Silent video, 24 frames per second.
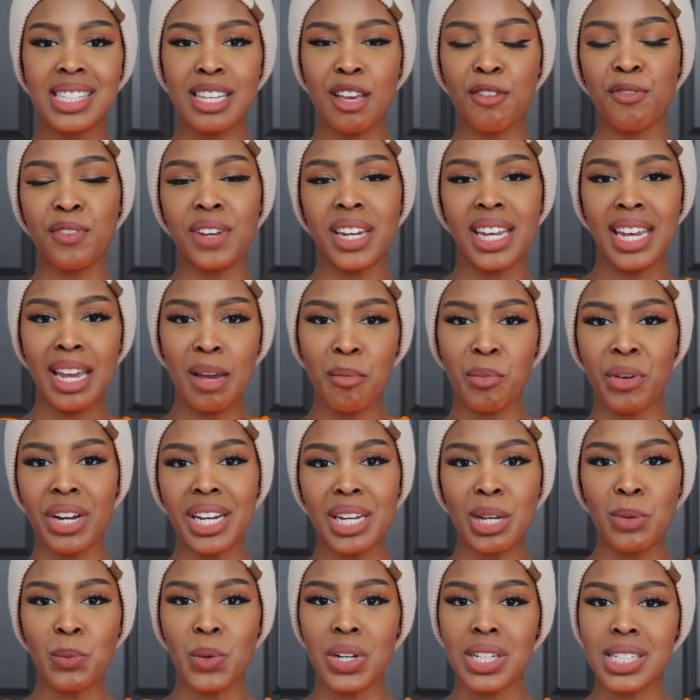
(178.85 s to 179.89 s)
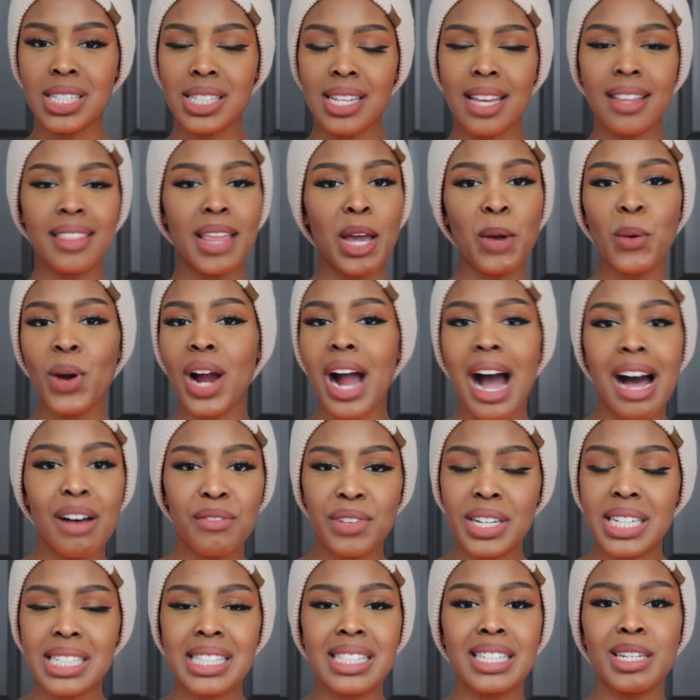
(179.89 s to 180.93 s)
Tiffany and Brittany Wilson, they were
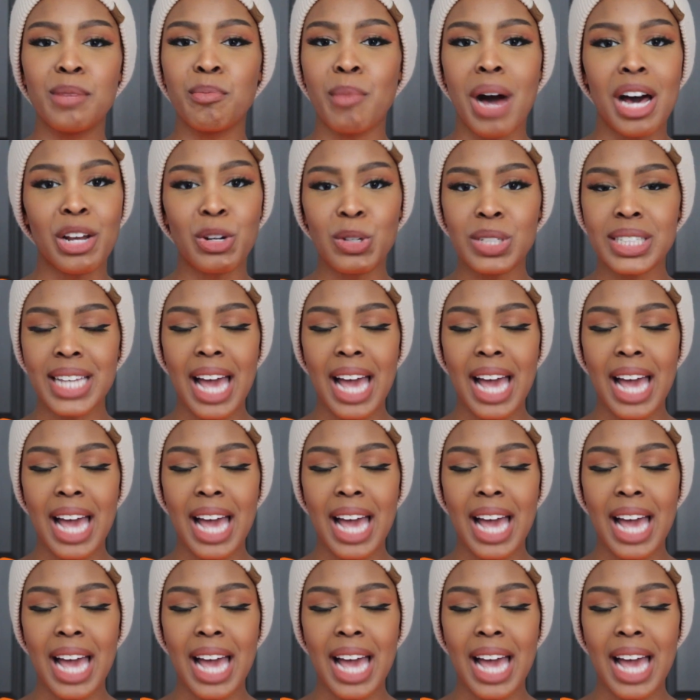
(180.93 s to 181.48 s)
obviously modeled